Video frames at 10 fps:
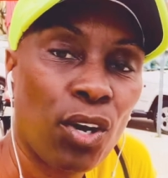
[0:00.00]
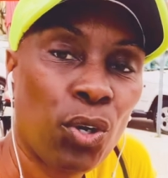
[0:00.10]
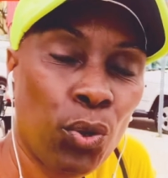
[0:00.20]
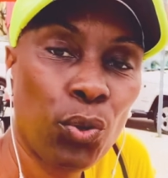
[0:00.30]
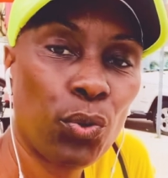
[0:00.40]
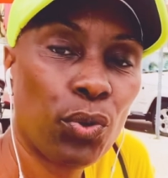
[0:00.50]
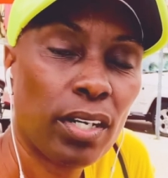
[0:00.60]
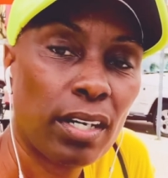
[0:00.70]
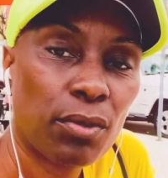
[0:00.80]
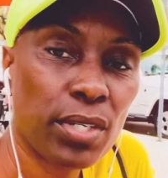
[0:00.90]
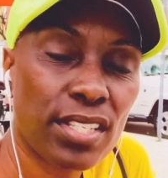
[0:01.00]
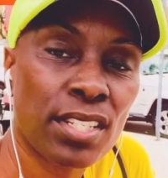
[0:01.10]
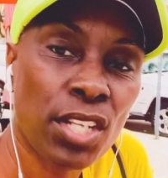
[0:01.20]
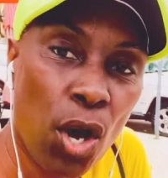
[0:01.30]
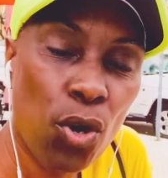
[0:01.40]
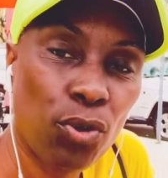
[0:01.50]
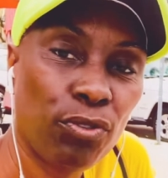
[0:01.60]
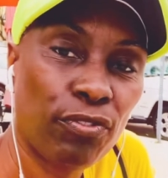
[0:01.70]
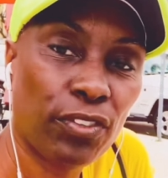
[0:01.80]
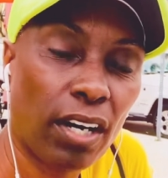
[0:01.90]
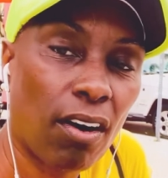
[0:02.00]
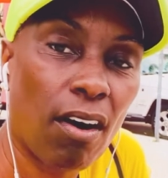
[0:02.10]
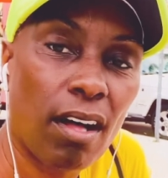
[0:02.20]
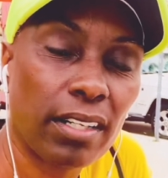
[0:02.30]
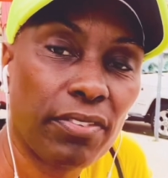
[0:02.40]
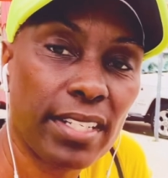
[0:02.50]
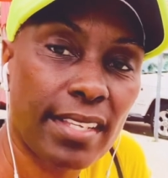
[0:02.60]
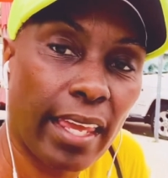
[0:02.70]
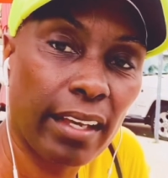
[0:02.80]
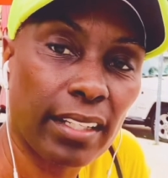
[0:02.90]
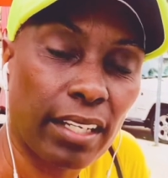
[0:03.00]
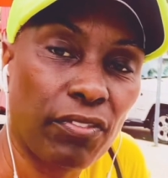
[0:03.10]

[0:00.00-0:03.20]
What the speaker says: who was known for all of his healing,